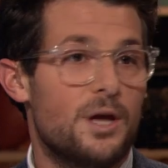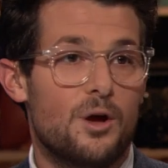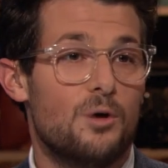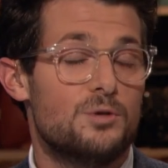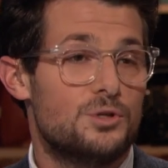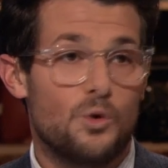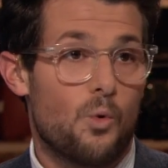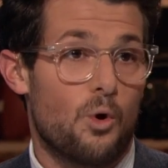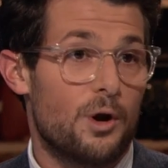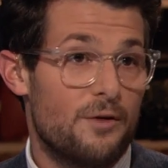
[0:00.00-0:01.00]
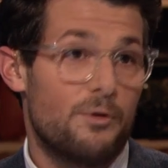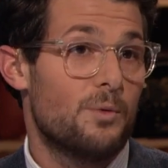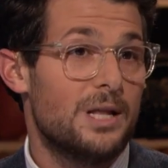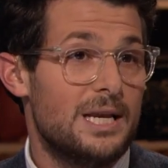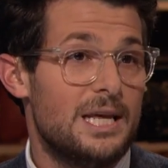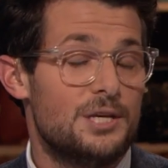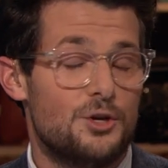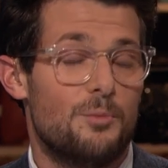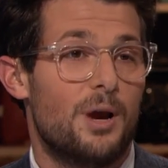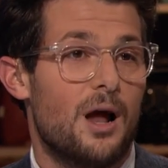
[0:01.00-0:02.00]
we can go to war if we really need
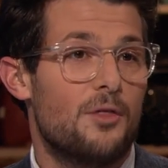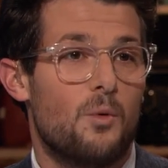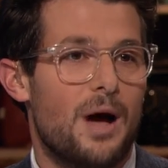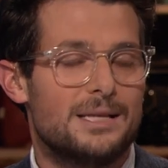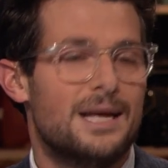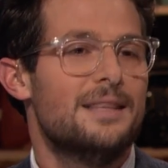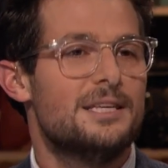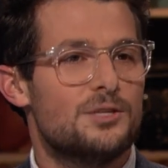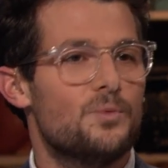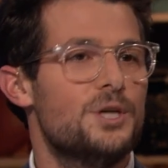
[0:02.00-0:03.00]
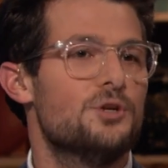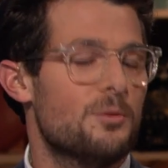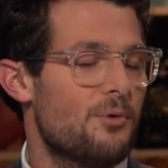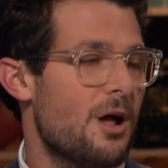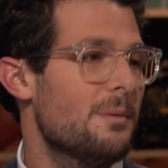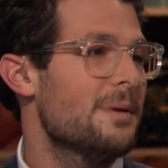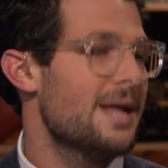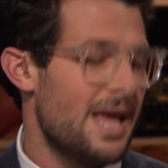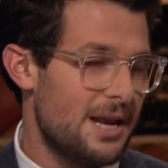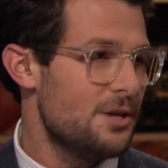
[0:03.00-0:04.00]
to. But otherwise, this is a regional problem,
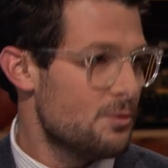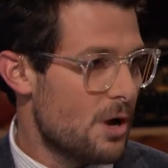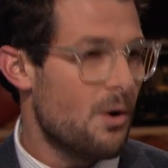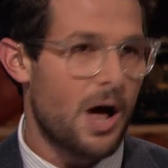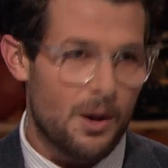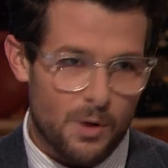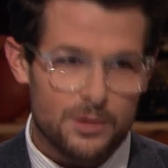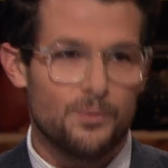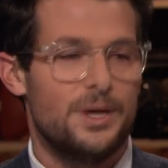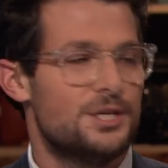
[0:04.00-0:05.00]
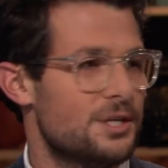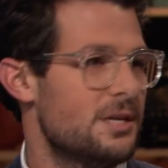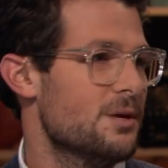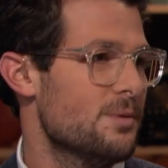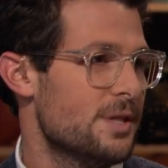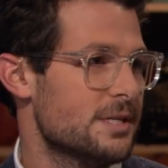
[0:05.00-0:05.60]
and you know, I want the region to deal with